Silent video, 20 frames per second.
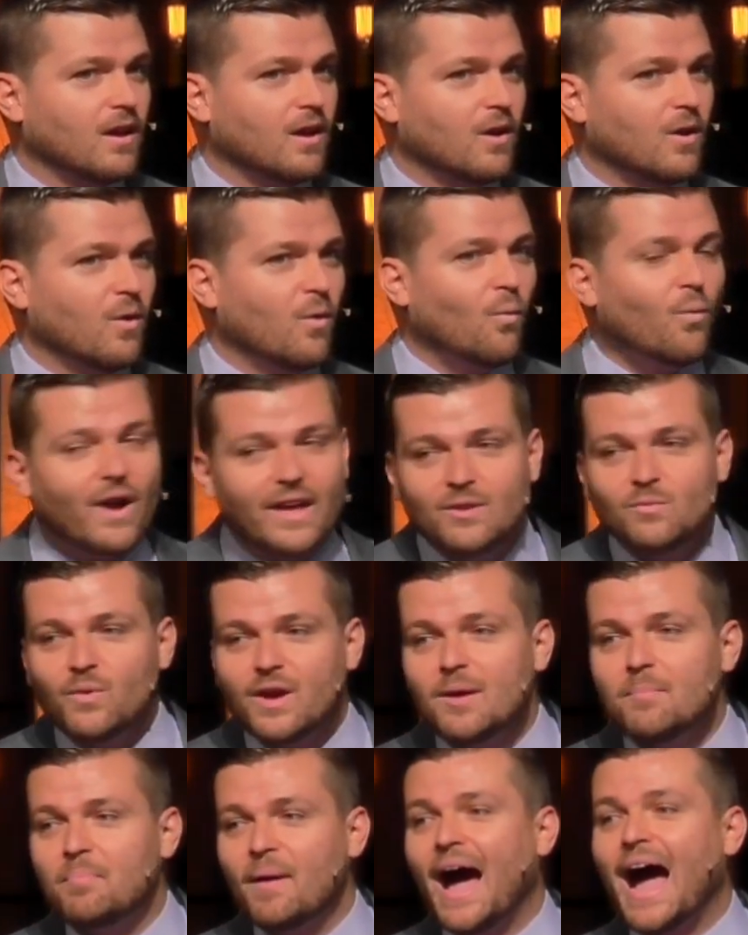When
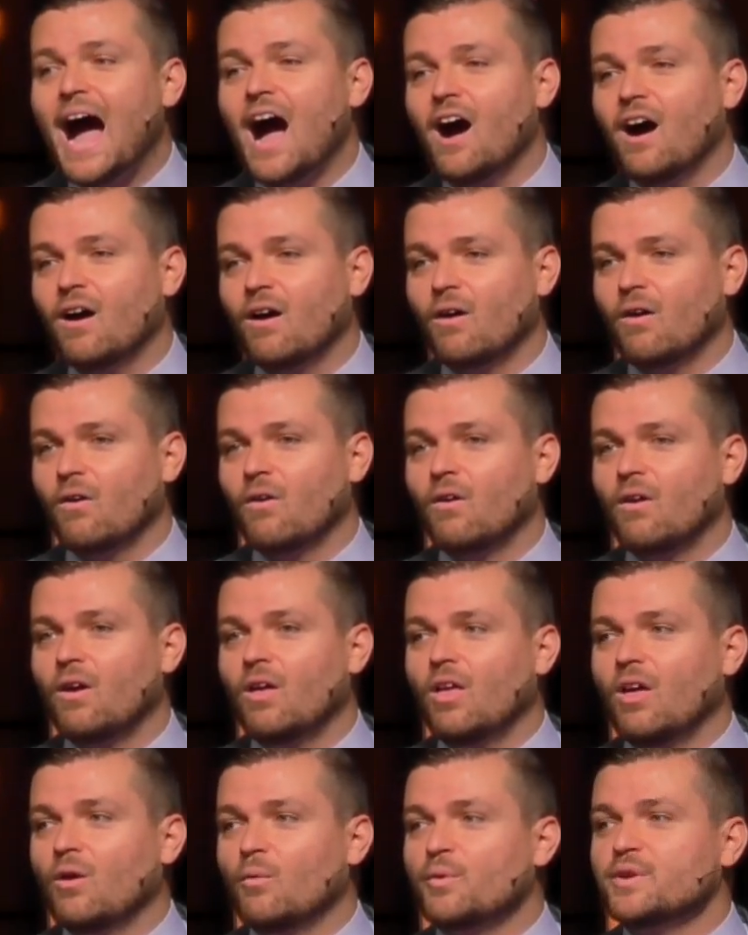we bow,
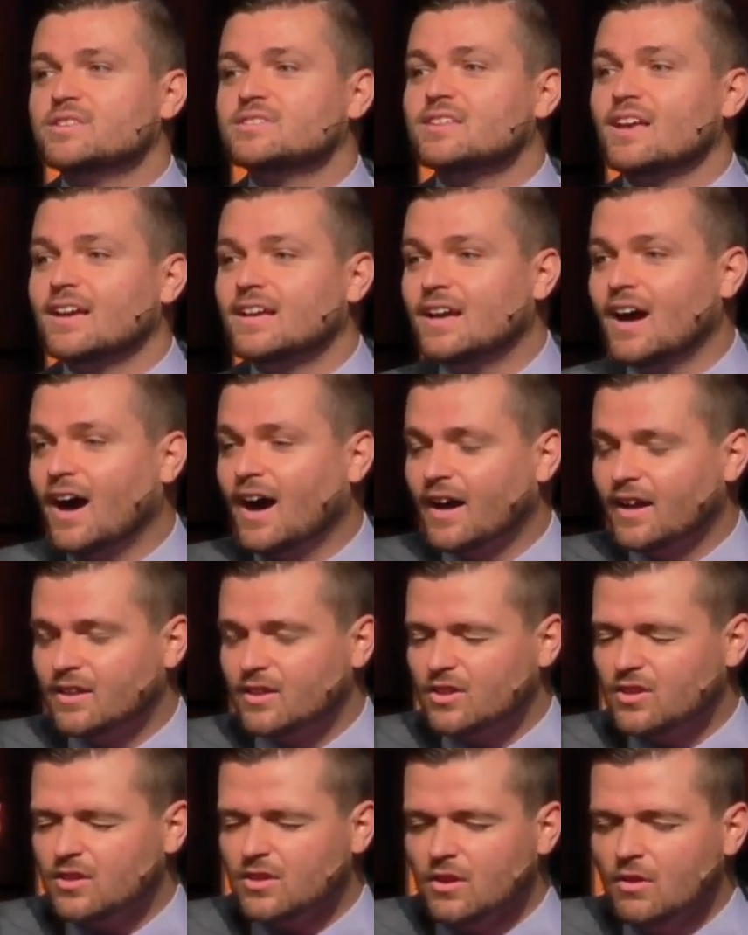we say, God,
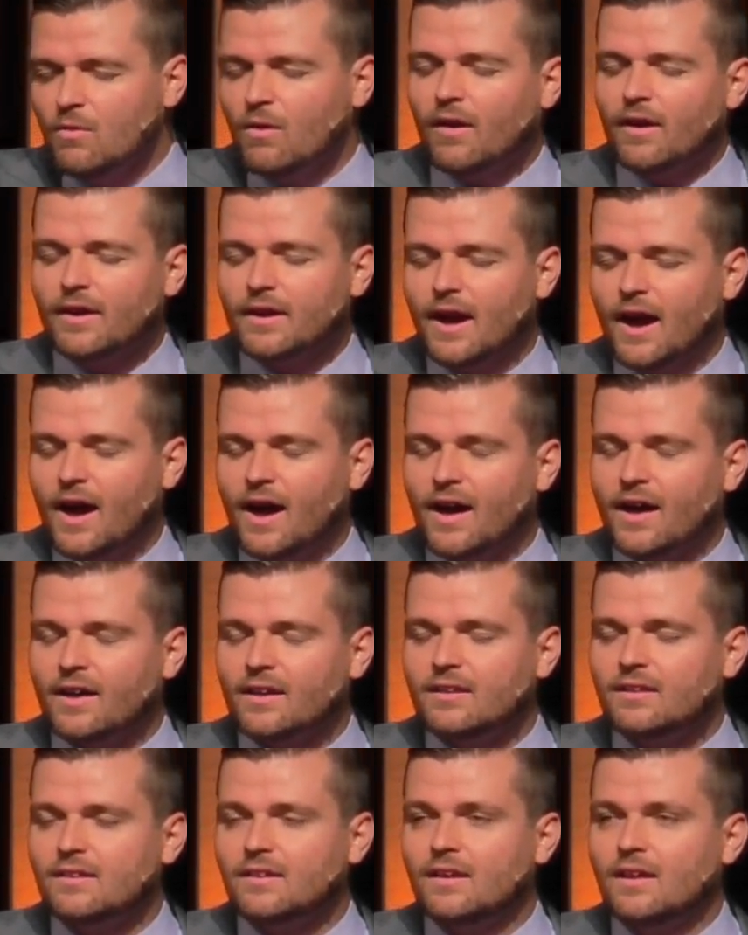you are
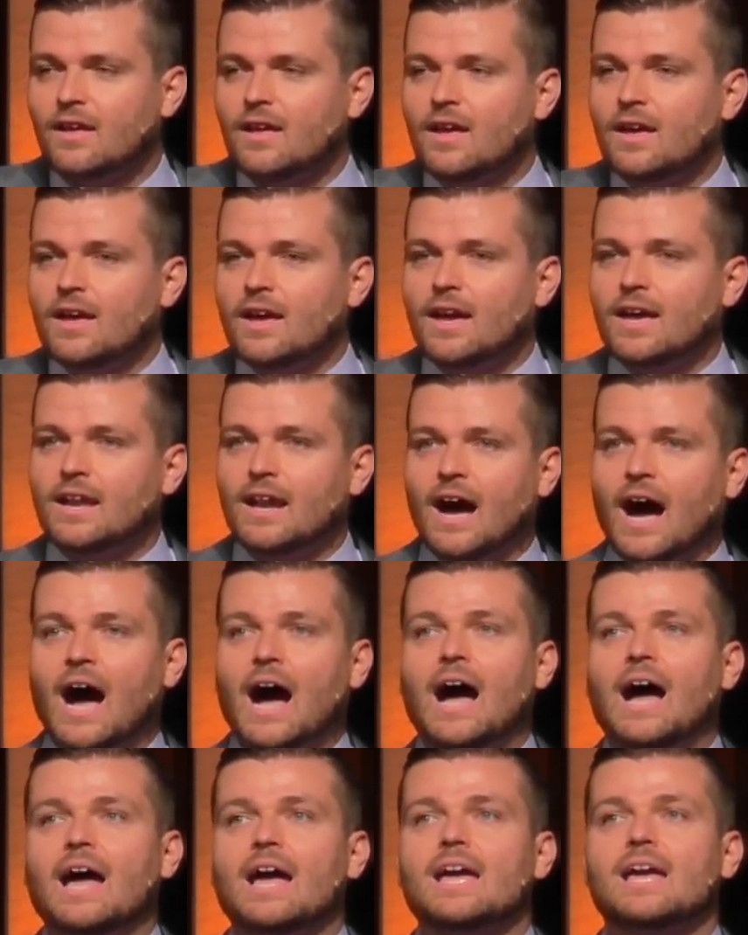God, and
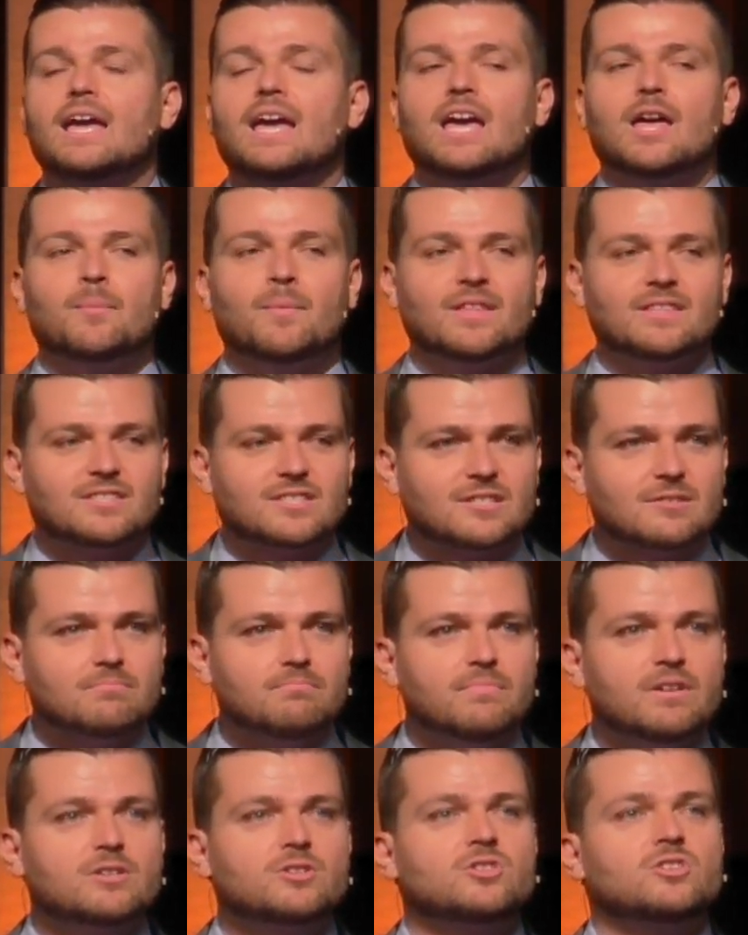I am in
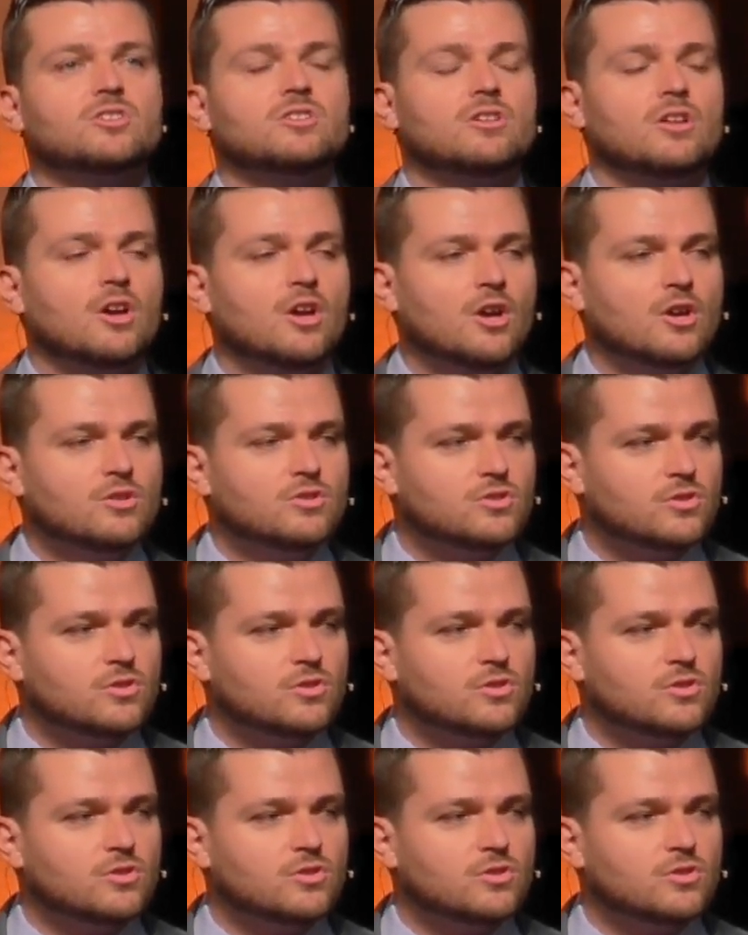submission to